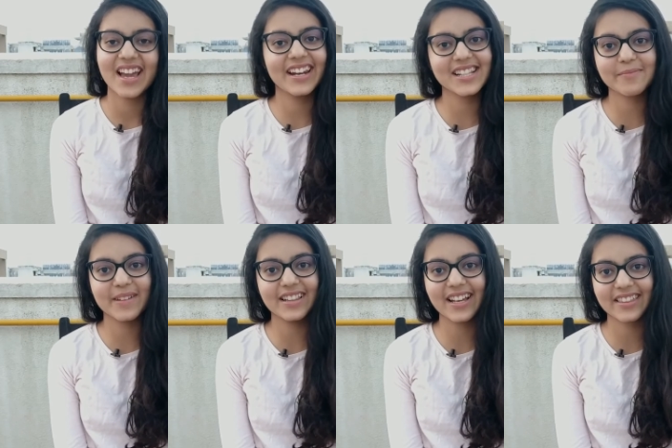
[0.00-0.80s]
And it's
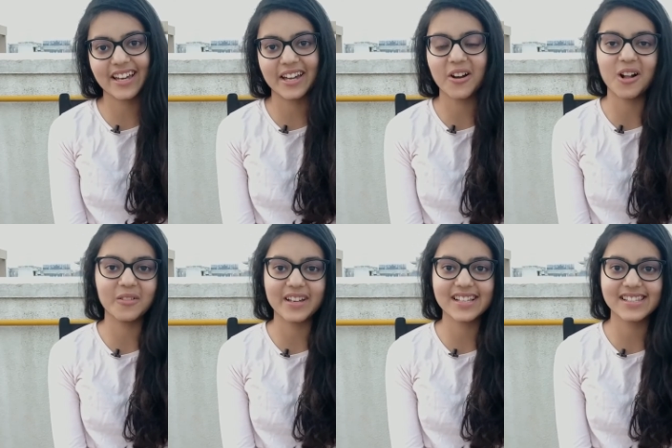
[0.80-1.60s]
been like that
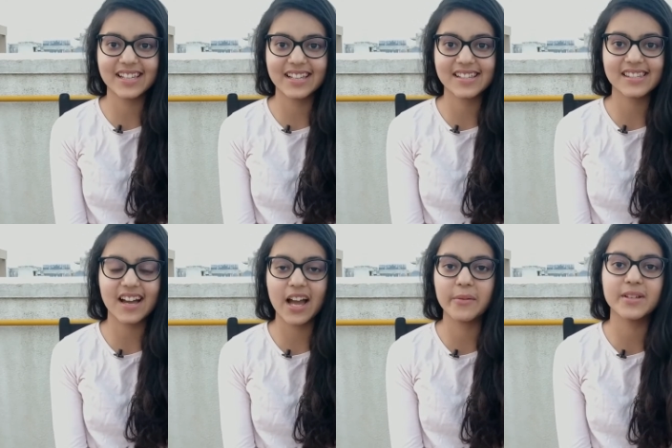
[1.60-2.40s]
always since
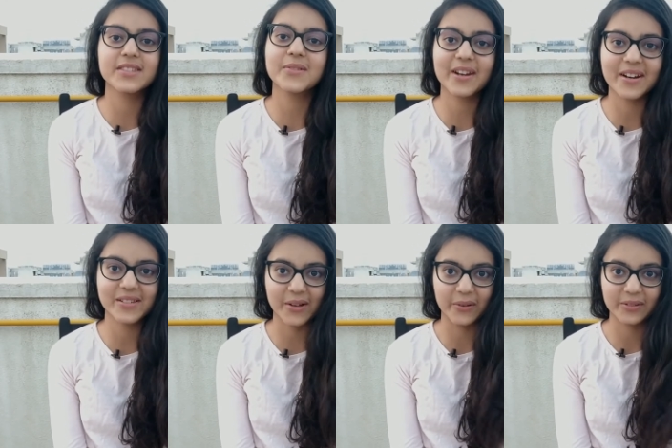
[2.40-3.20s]
I was 3
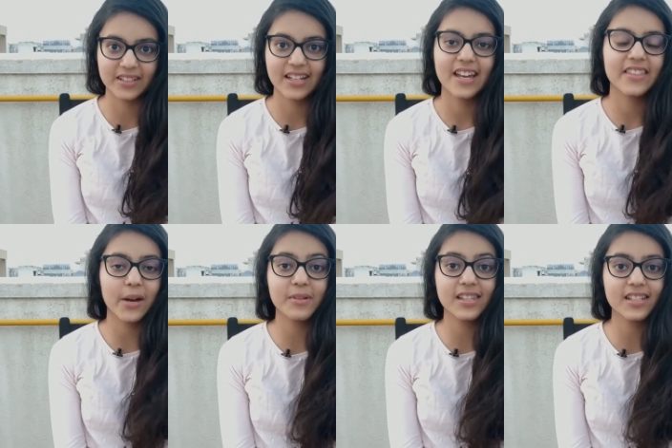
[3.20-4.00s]
years old.
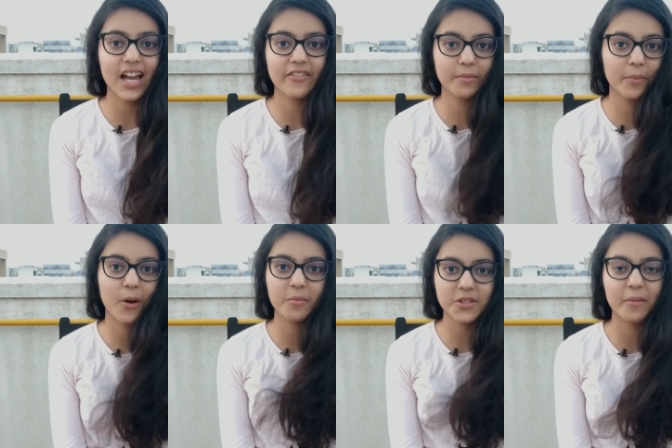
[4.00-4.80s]
That was the time when my
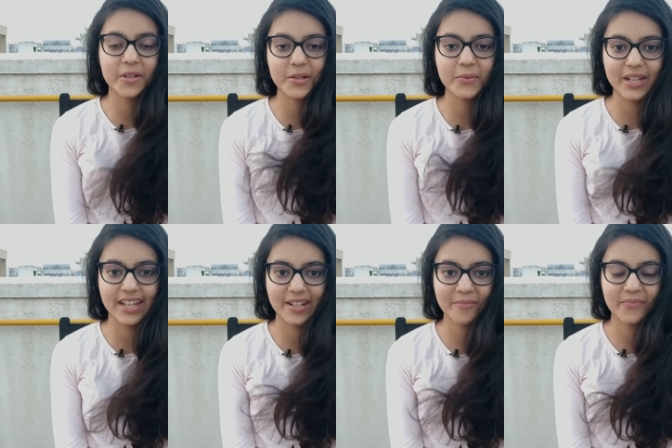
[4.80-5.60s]
mom taught me to read.